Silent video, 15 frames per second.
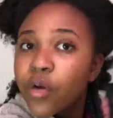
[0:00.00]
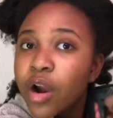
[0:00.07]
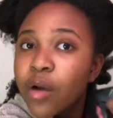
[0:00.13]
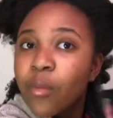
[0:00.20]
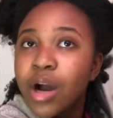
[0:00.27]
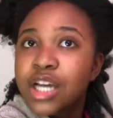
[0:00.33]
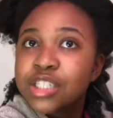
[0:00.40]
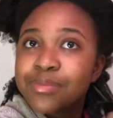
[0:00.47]

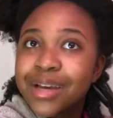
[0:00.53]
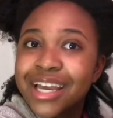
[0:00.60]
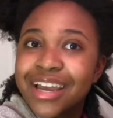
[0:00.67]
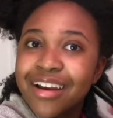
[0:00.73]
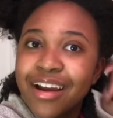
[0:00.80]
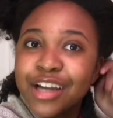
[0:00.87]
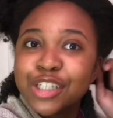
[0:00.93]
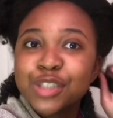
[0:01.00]
wash my hair, I
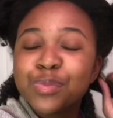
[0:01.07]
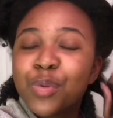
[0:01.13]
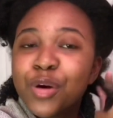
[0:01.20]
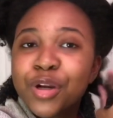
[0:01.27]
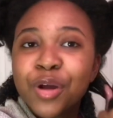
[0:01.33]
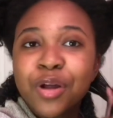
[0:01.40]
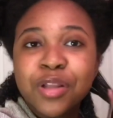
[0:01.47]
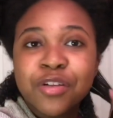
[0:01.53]
just poured it
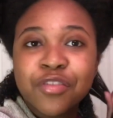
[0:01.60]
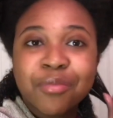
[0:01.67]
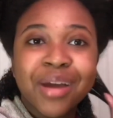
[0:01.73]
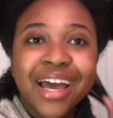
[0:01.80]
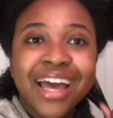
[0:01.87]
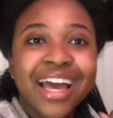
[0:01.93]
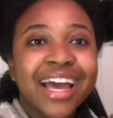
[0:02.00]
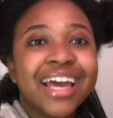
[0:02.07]
all over my
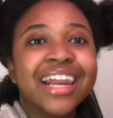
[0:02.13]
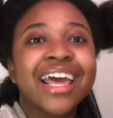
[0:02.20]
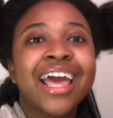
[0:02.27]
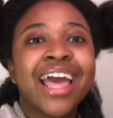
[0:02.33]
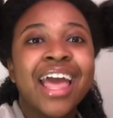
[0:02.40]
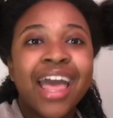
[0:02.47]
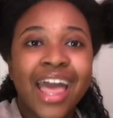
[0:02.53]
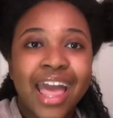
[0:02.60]
head
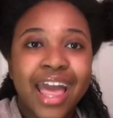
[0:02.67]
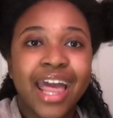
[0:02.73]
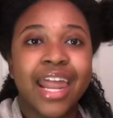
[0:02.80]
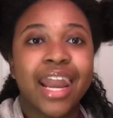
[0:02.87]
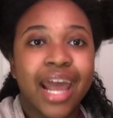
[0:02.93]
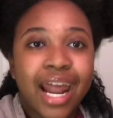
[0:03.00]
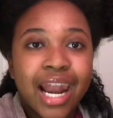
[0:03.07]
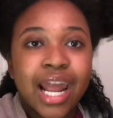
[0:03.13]
and
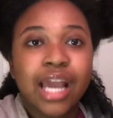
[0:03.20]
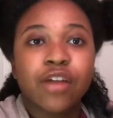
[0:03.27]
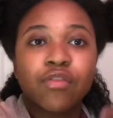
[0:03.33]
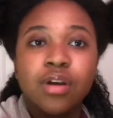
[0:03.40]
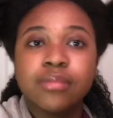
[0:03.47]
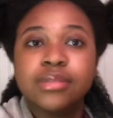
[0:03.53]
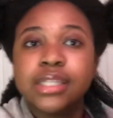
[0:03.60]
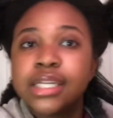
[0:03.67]
I like
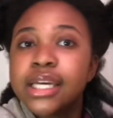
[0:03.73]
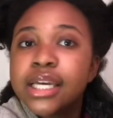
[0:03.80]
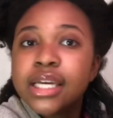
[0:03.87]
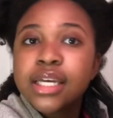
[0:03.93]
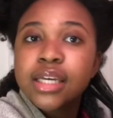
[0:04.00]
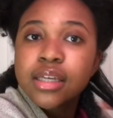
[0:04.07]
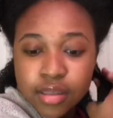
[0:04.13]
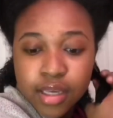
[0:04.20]
rubbed it
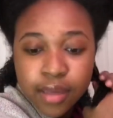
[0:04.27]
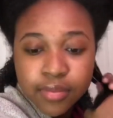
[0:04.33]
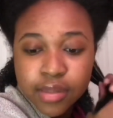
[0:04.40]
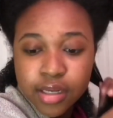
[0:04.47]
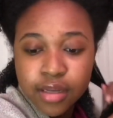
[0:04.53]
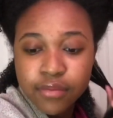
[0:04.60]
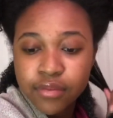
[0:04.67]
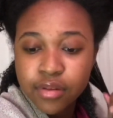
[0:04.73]
in, kept it
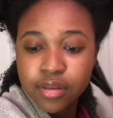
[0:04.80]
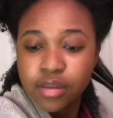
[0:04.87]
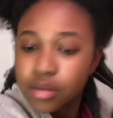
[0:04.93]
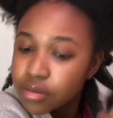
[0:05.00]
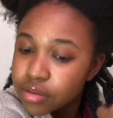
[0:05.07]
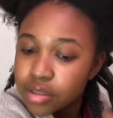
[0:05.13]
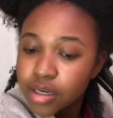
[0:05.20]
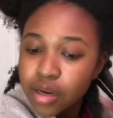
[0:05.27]
in for a little, and
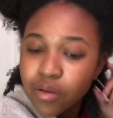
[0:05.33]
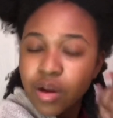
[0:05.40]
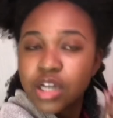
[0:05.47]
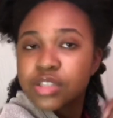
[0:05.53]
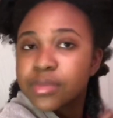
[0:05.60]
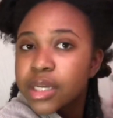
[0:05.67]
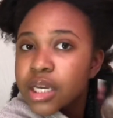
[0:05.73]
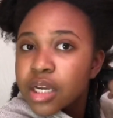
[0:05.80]
then I washed my
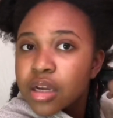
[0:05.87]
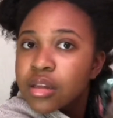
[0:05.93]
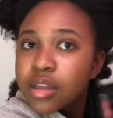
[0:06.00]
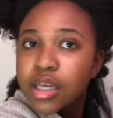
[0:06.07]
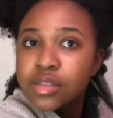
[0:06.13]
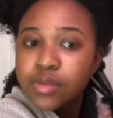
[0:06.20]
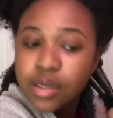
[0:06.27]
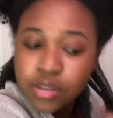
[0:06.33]
hair. That's
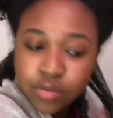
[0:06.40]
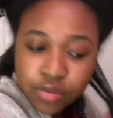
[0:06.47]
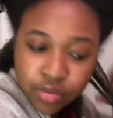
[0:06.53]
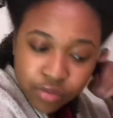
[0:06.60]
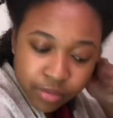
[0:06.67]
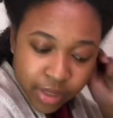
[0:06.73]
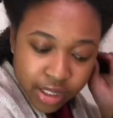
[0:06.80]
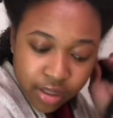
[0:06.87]
what I do with the
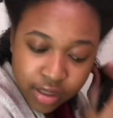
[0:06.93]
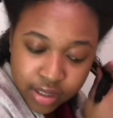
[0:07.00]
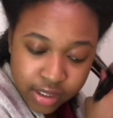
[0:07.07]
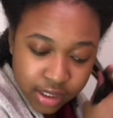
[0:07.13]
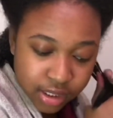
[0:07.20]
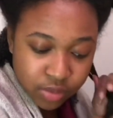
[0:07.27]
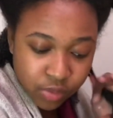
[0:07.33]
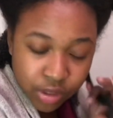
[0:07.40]
remainder,
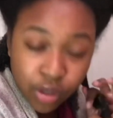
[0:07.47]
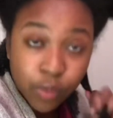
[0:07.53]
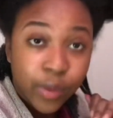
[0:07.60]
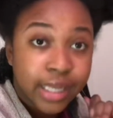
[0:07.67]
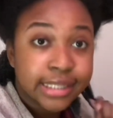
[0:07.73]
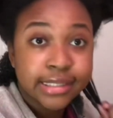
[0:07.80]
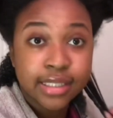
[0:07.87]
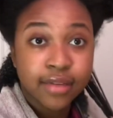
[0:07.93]
because we don't waste
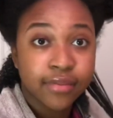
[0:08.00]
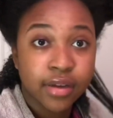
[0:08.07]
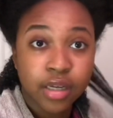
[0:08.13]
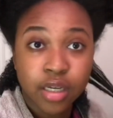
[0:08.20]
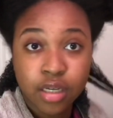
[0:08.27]
stuff out here.